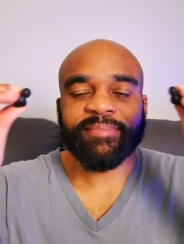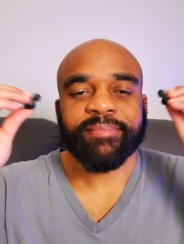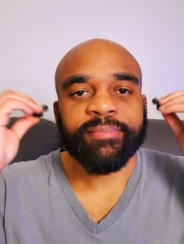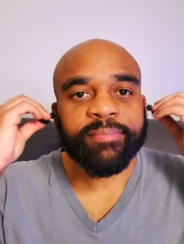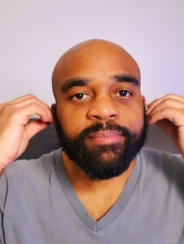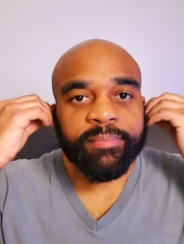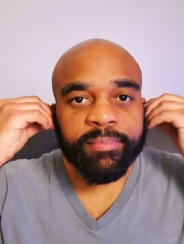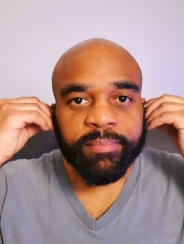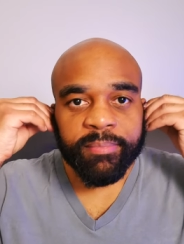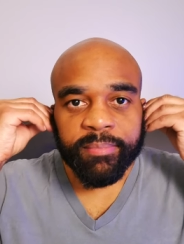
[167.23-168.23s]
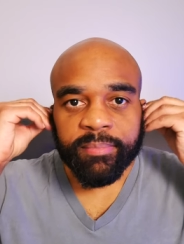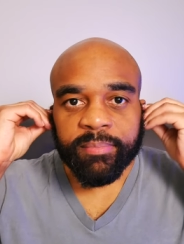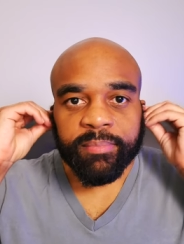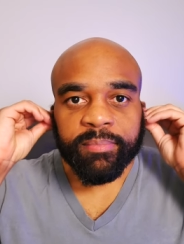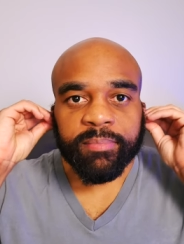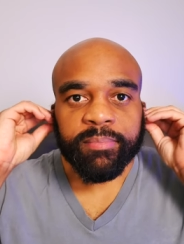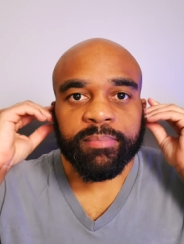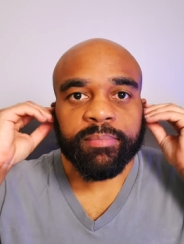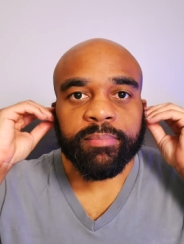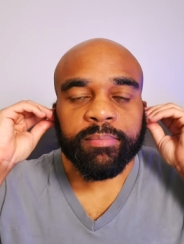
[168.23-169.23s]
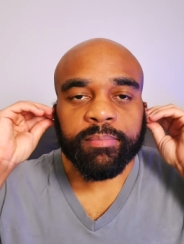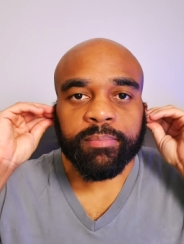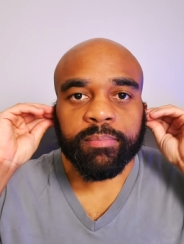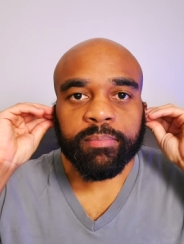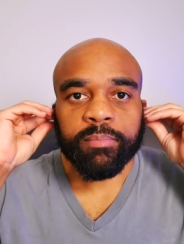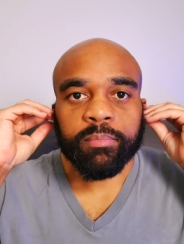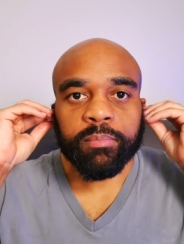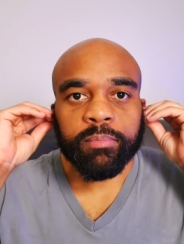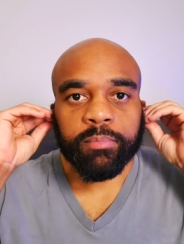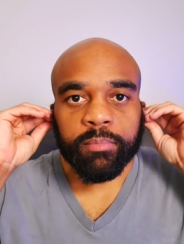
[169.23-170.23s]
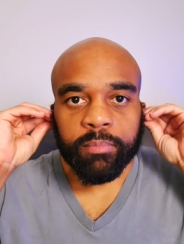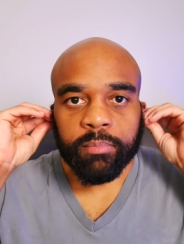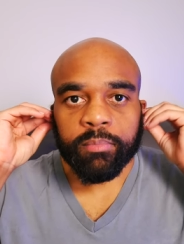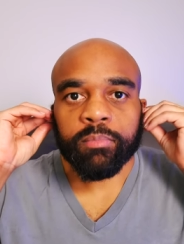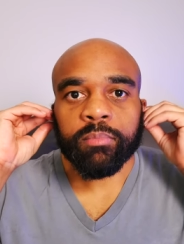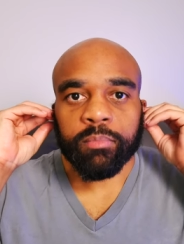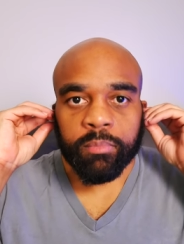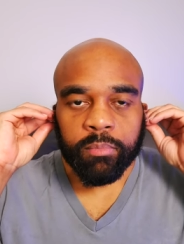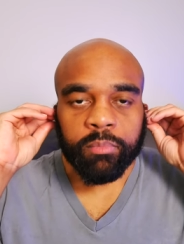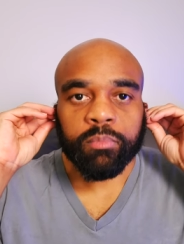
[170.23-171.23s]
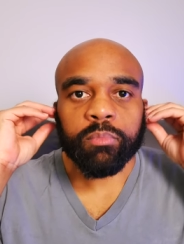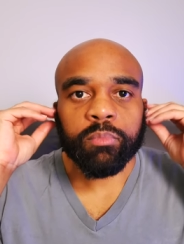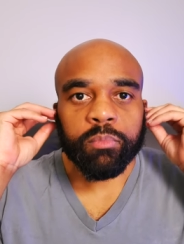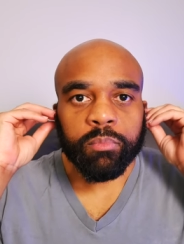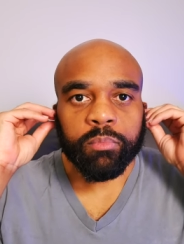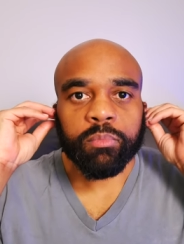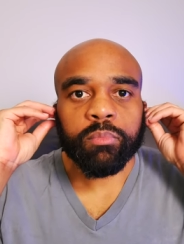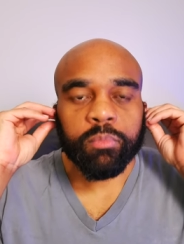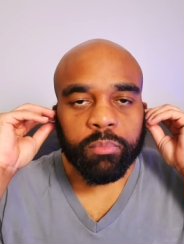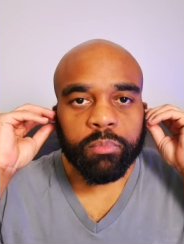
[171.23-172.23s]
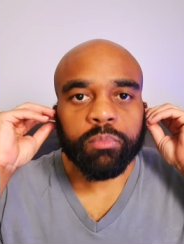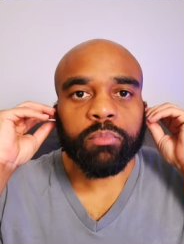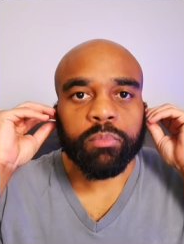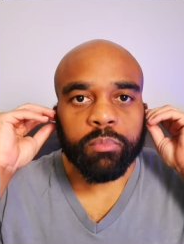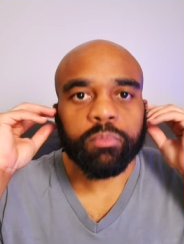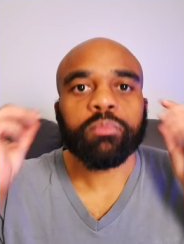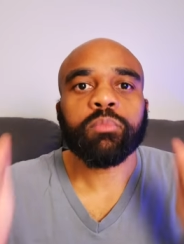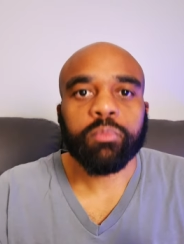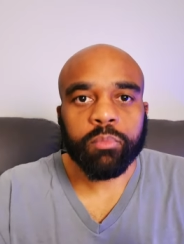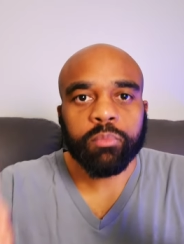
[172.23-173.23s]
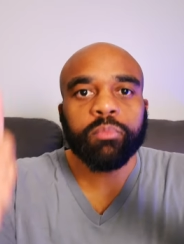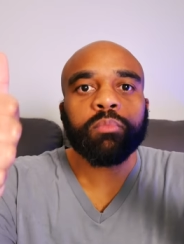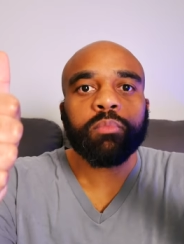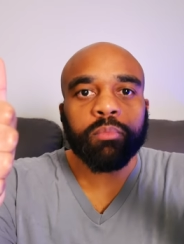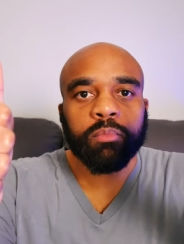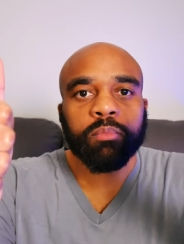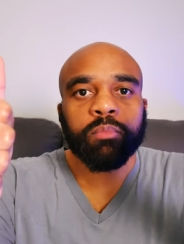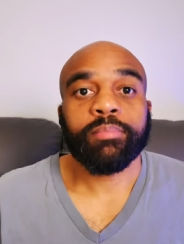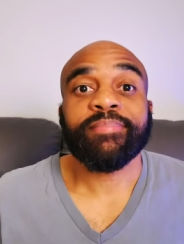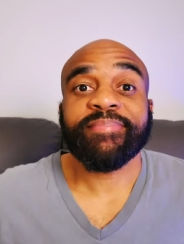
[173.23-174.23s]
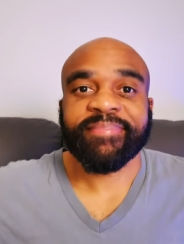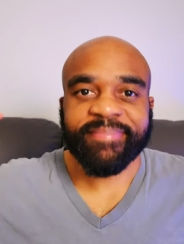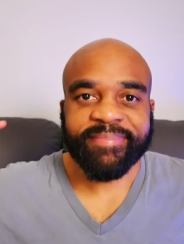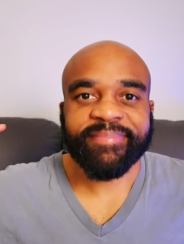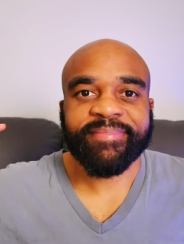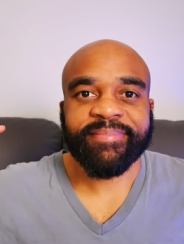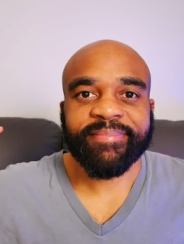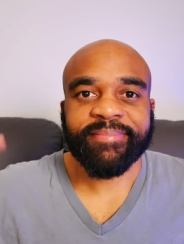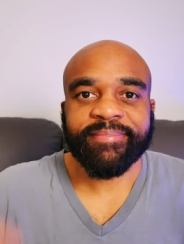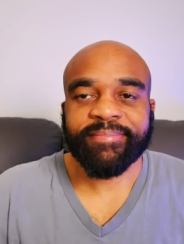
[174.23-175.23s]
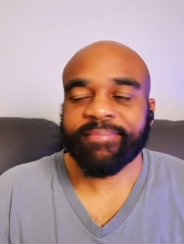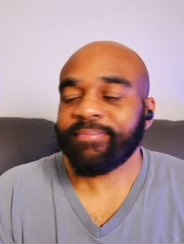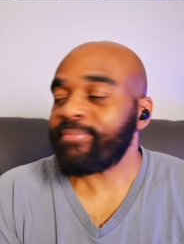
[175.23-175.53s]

of staying in place during exercise, but if you sweat a lot or you do activities that require a lot of quick movements, you